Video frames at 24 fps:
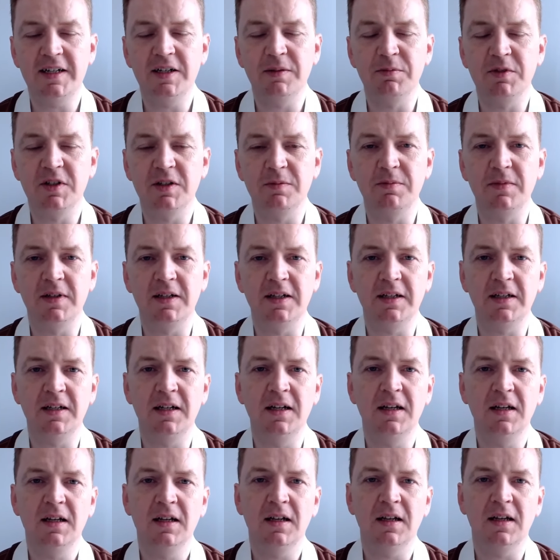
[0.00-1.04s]
him to mean
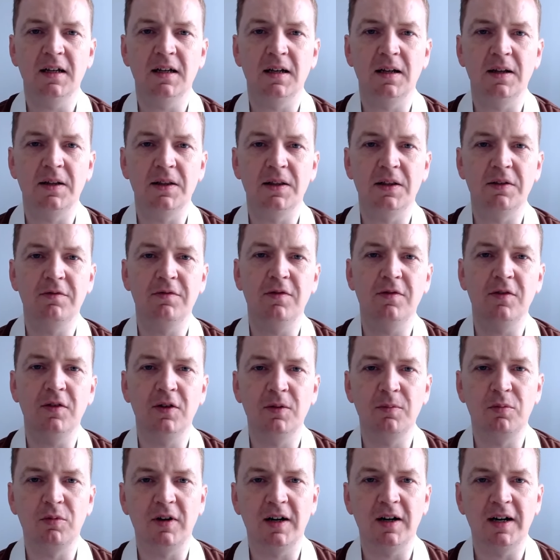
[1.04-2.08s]
the full
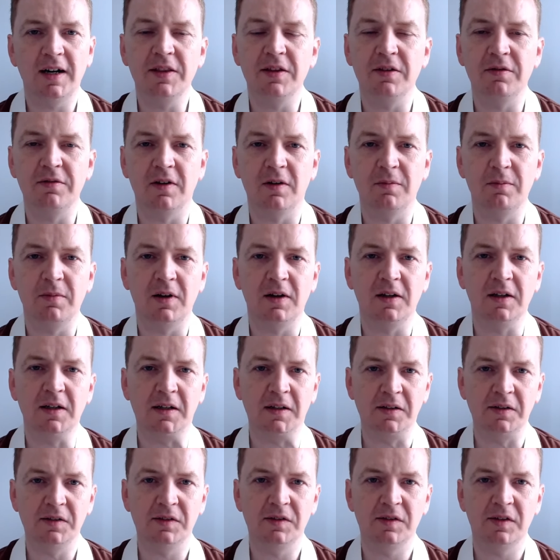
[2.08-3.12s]
breadth of our
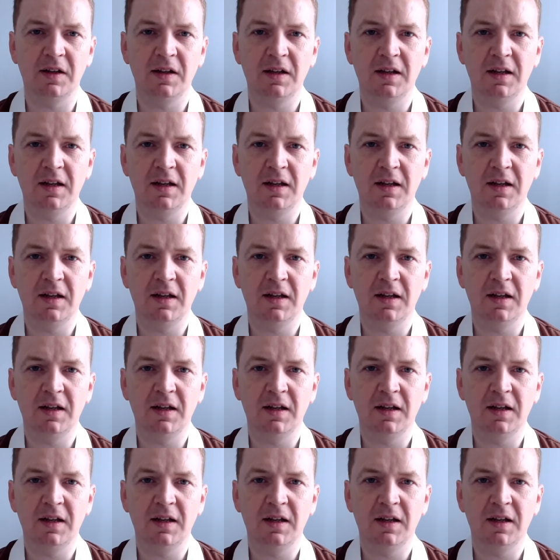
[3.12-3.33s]
minds,